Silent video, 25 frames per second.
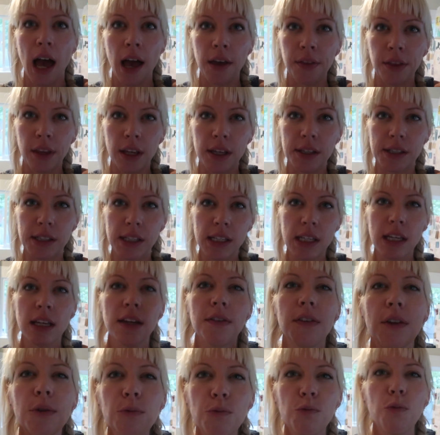endless,
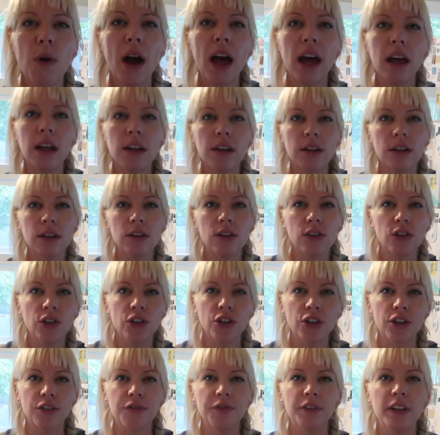even when
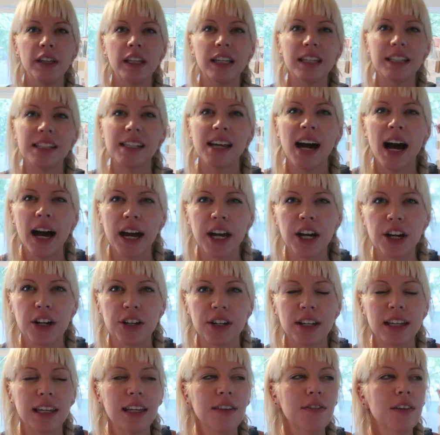you're feeling
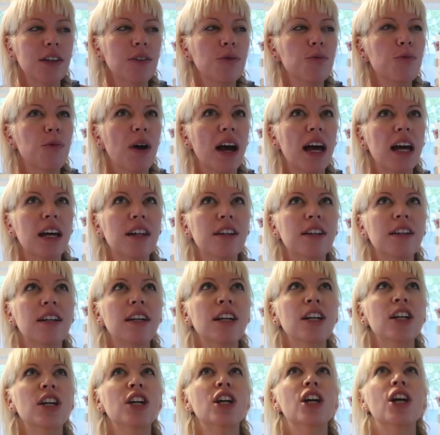tired, even when
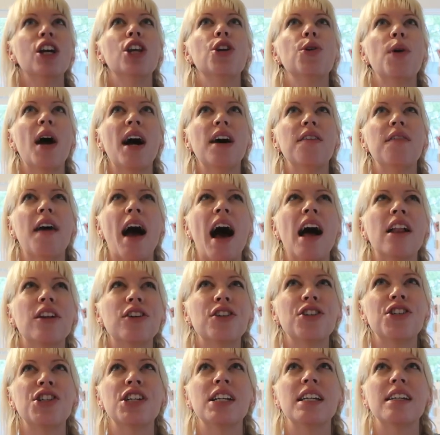you have
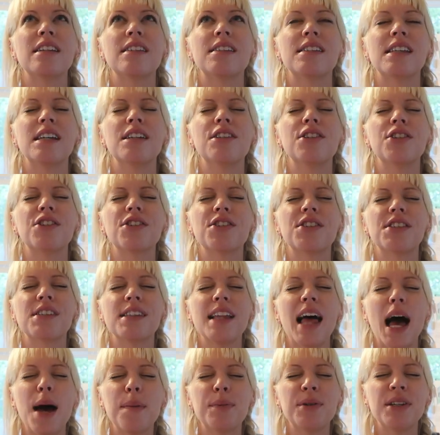allergies and you're
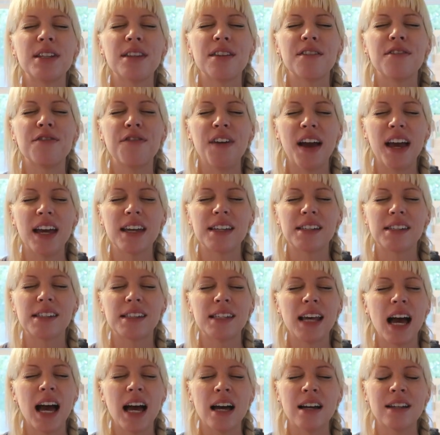slapped in the
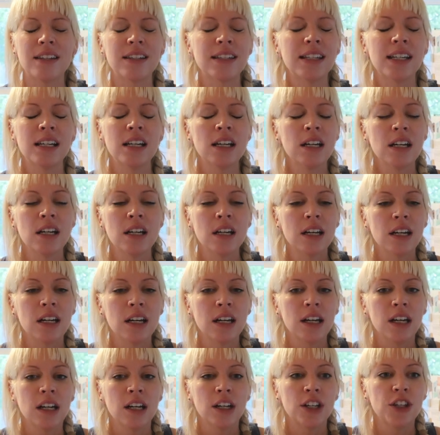face and
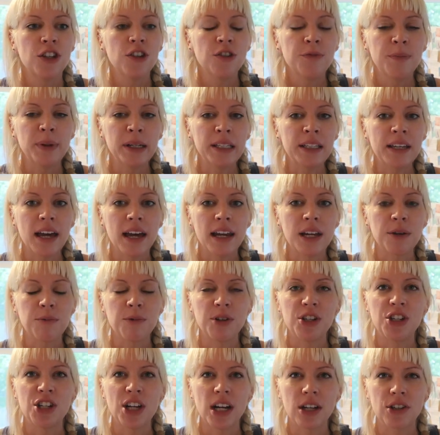you've been getting
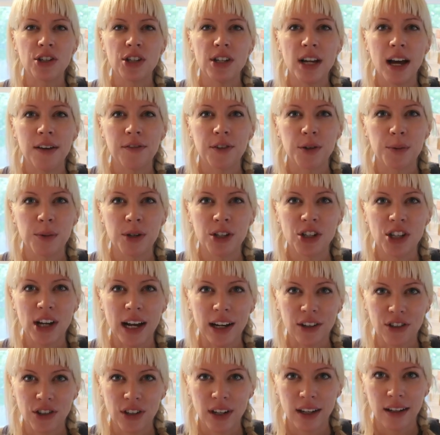rejection after
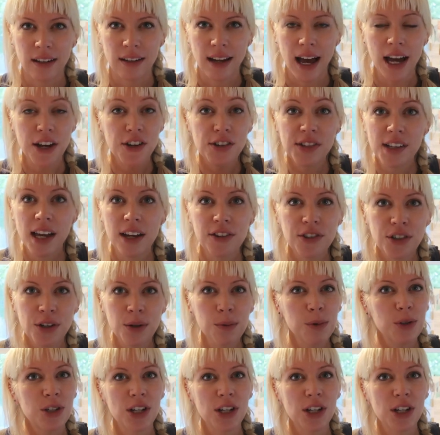rejection. I just got